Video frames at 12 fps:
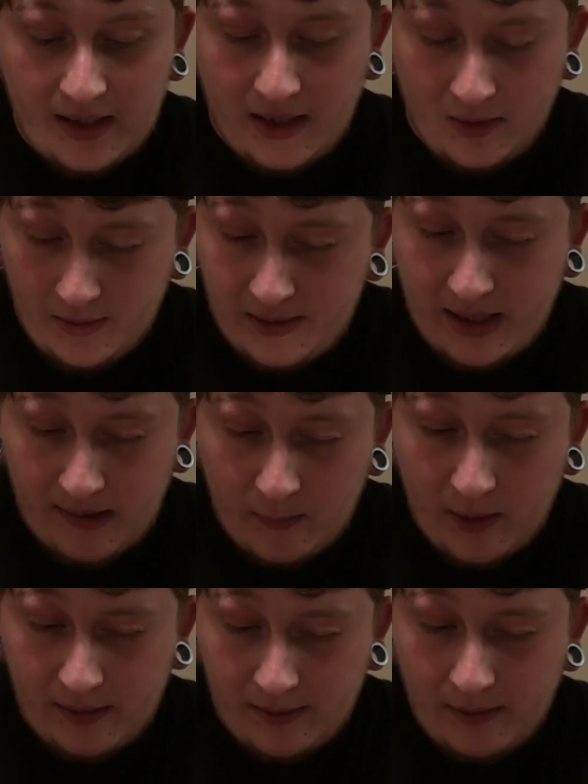kill the
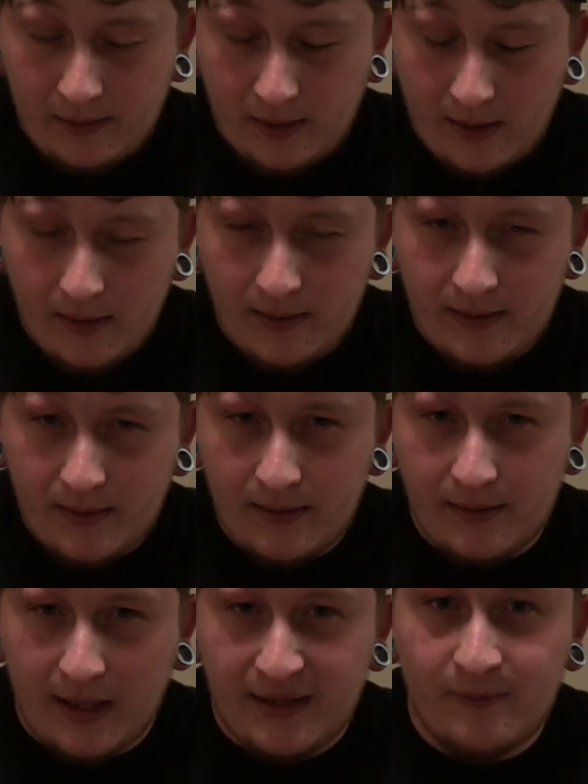Tamer Editor, it hurts.
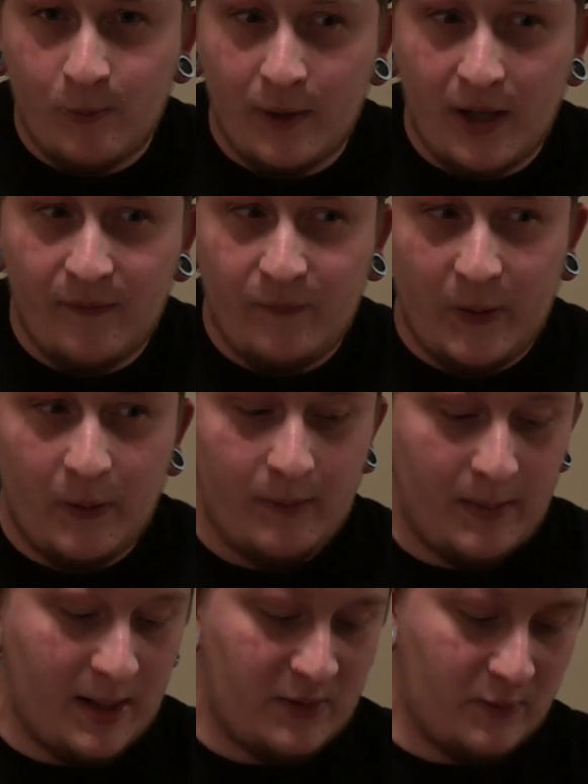So that's what I fear in
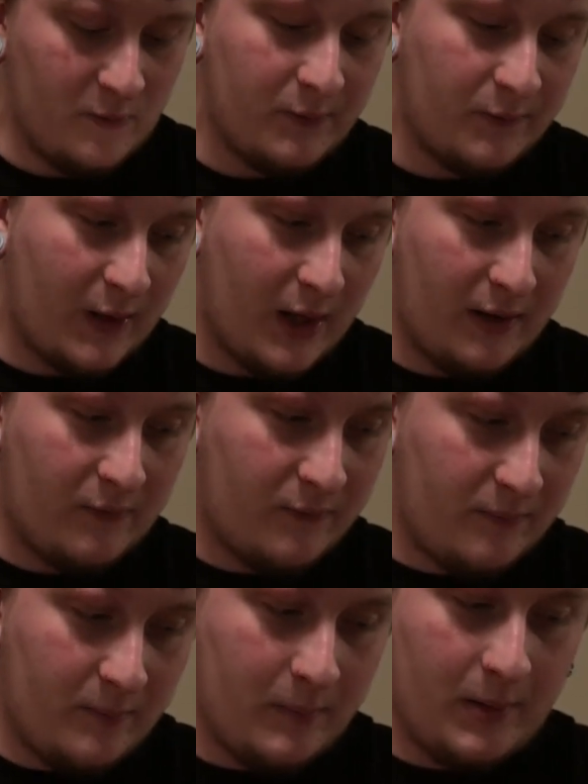Master Rule 5.
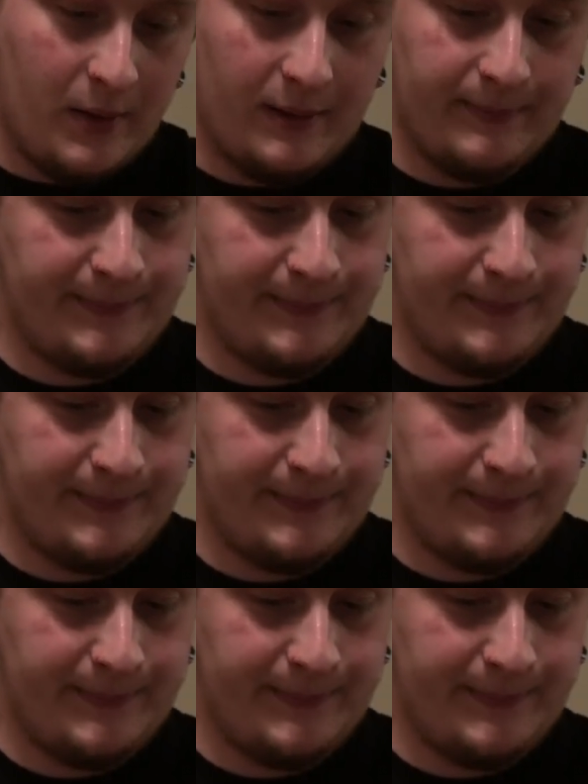But